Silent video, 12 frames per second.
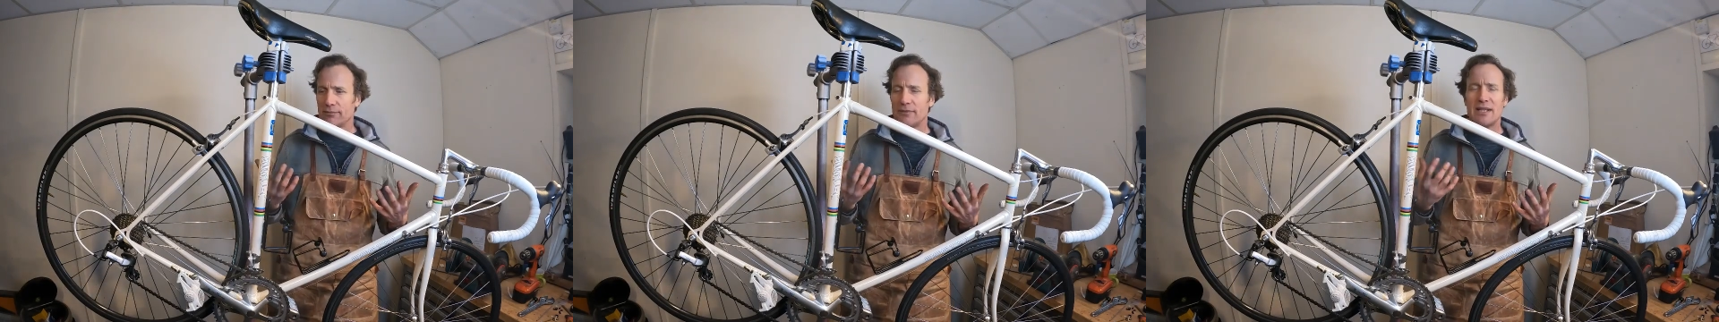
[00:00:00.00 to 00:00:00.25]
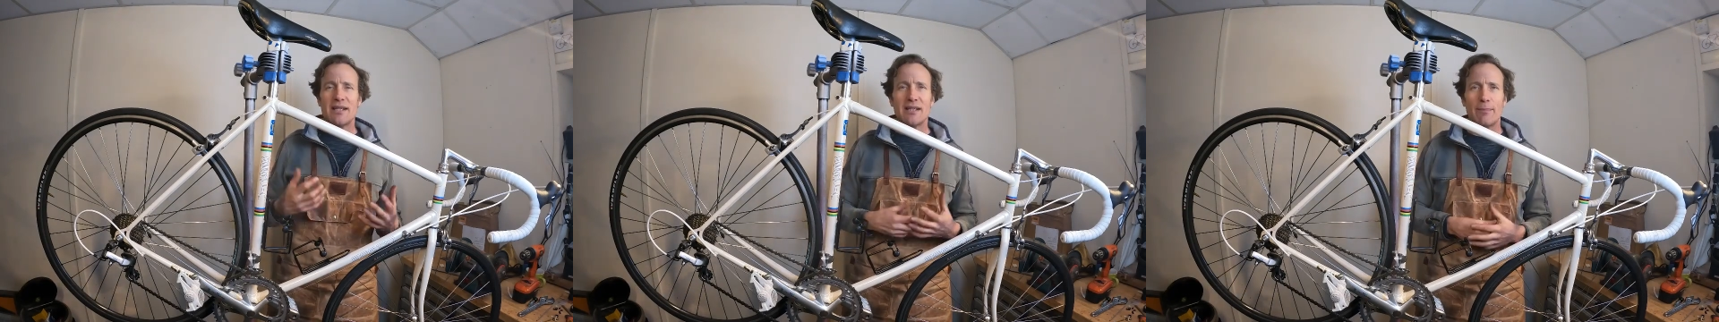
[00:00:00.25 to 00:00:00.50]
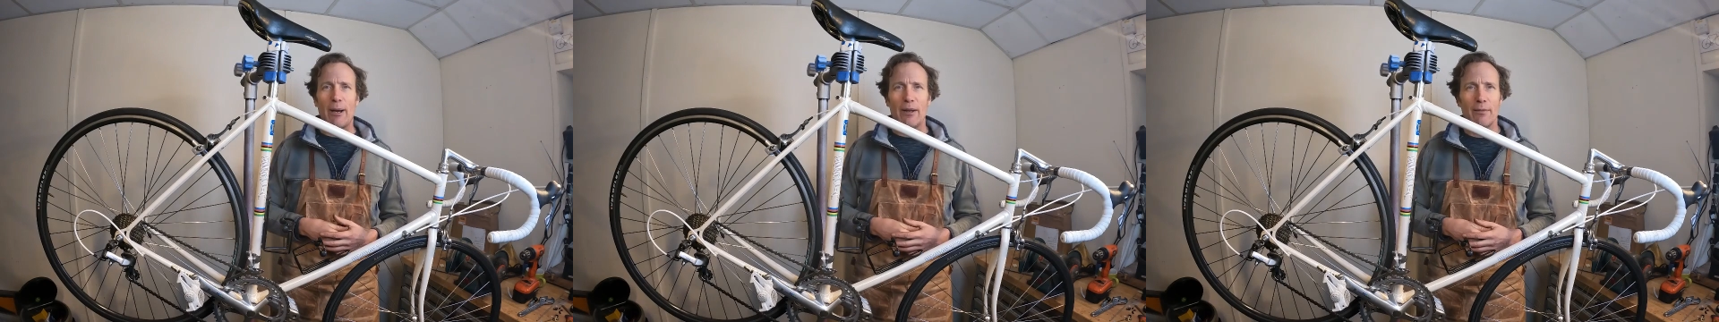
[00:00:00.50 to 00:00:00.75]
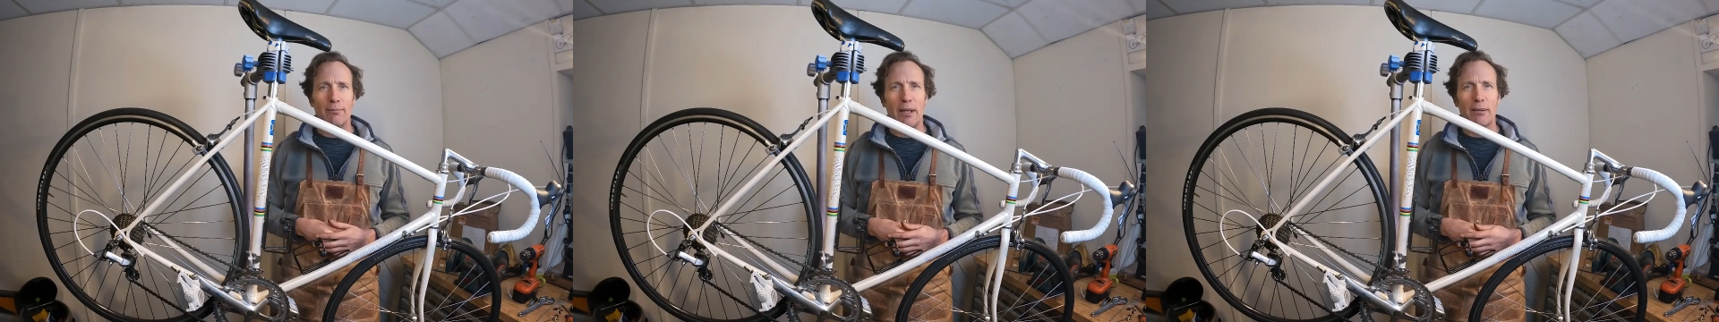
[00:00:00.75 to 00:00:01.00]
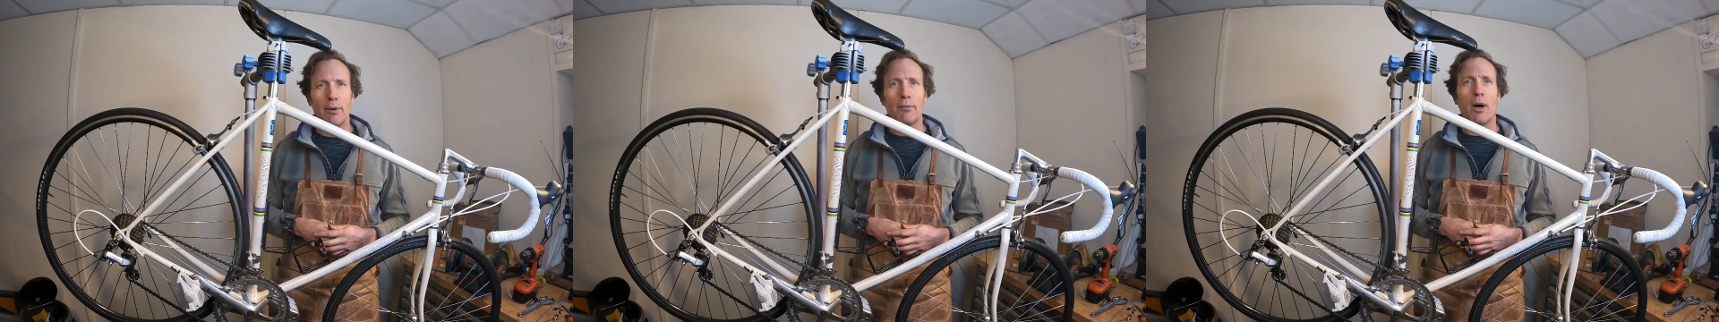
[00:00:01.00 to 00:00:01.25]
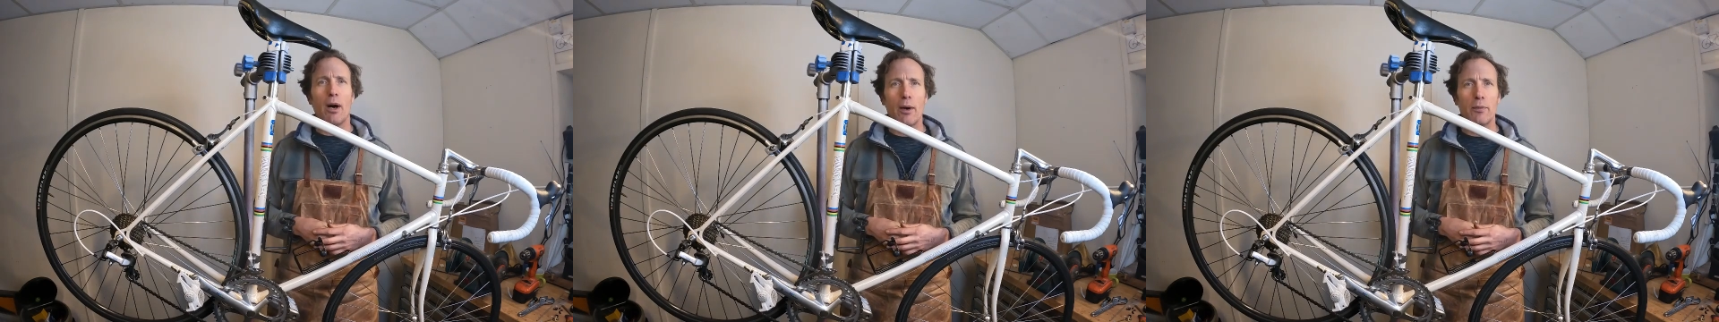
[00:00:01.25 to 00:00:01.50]
this is about the
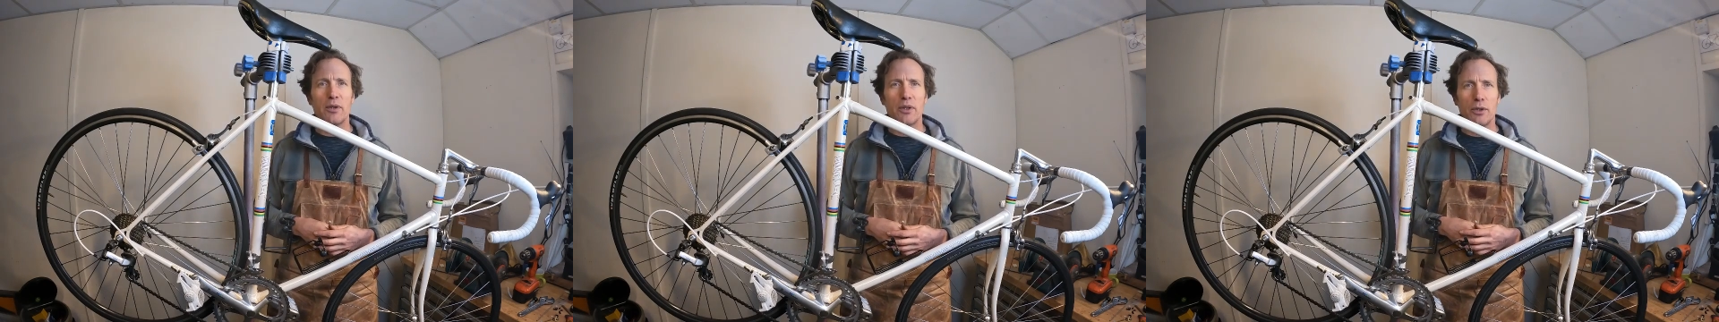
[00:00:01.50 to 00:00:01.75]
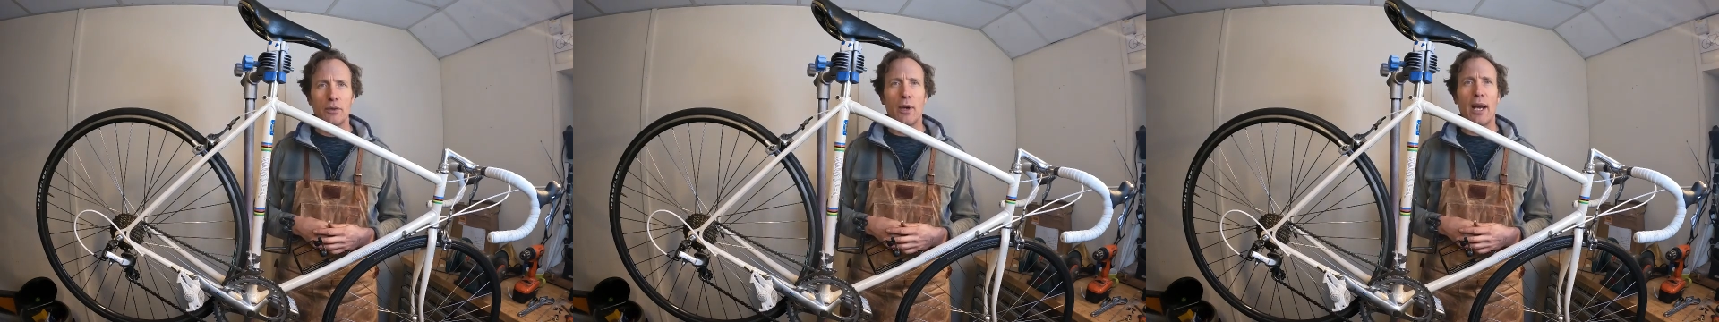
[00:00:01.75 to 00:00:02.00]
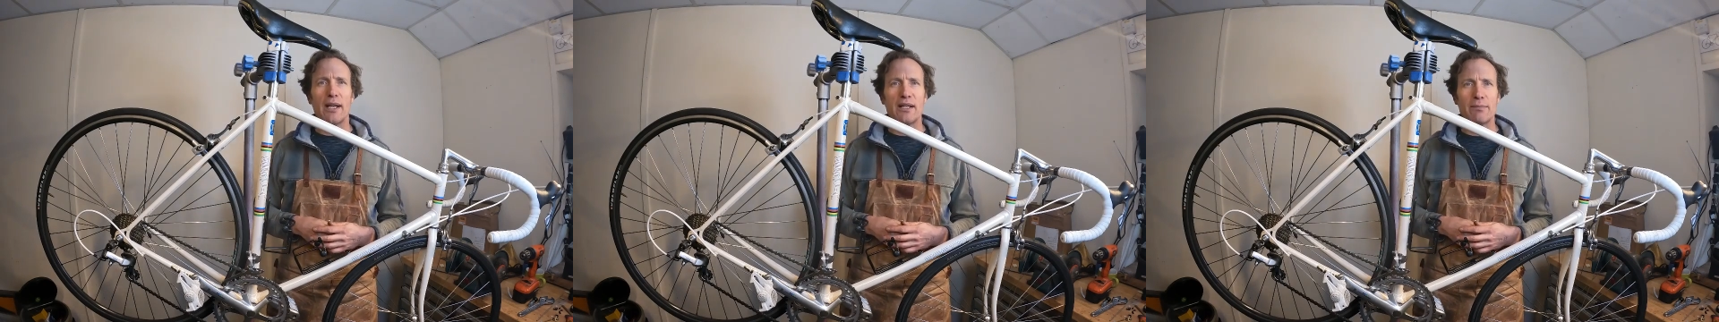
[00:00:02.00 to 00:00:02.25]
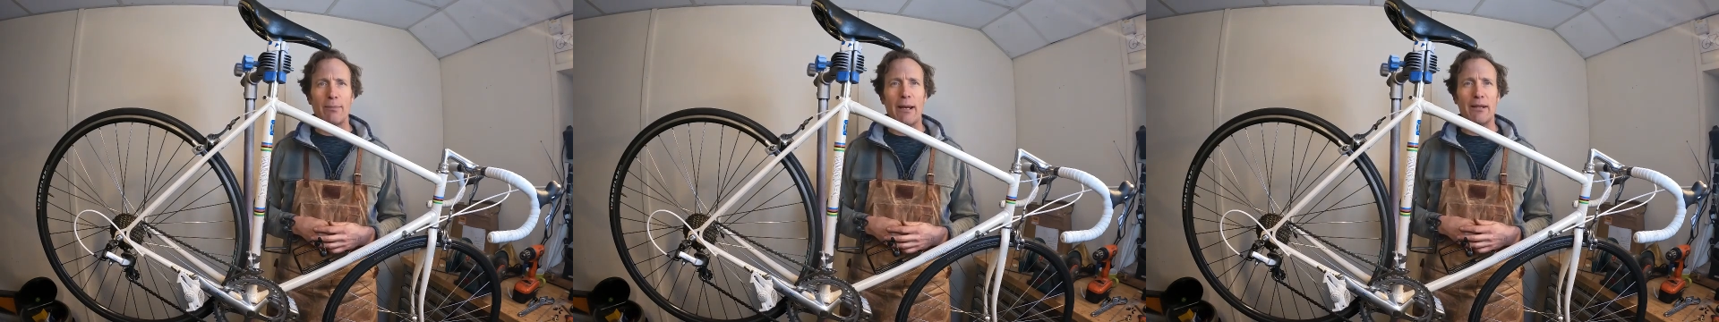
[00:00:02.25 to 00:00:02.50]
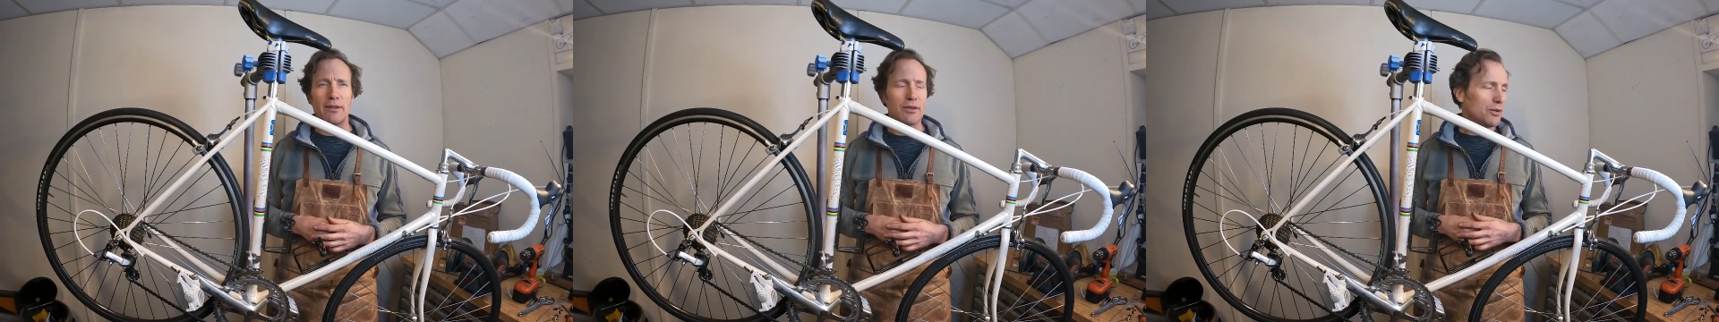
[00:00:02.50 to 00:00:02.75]
minimum I would do and spend